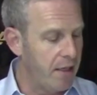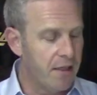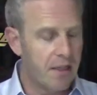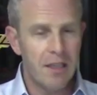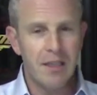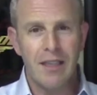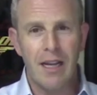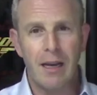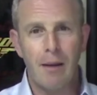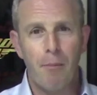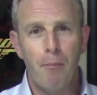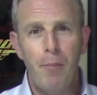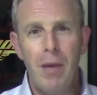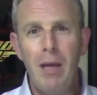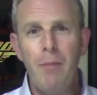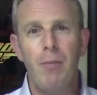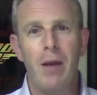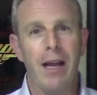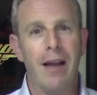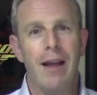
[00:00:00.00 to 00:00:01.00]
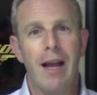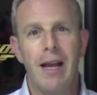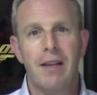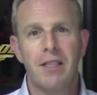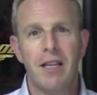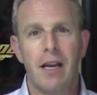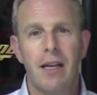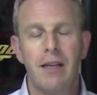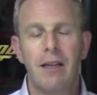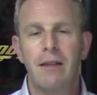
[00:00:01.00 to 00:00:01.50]
It's just like beeping
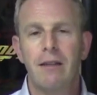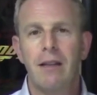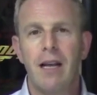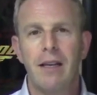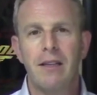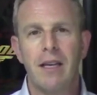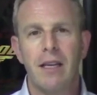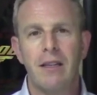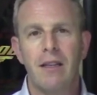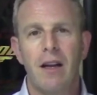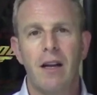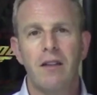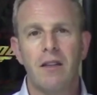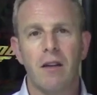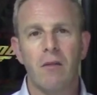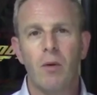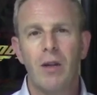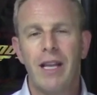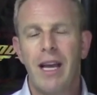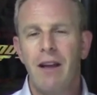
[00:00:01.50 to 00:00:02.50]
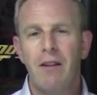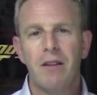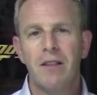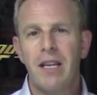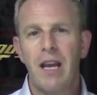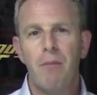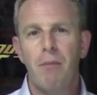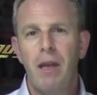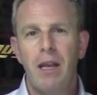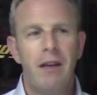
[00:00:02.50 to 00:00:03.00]
as I, as I touch it. What the hell does
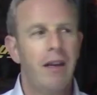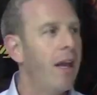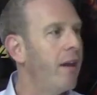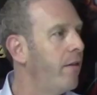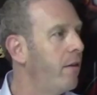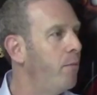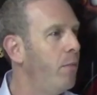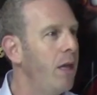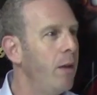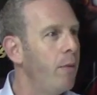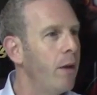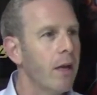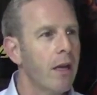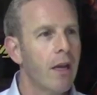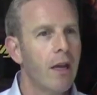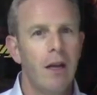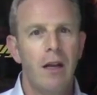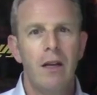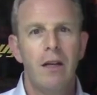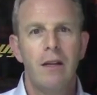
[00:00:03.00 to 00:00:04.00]
that mean, David, beeping?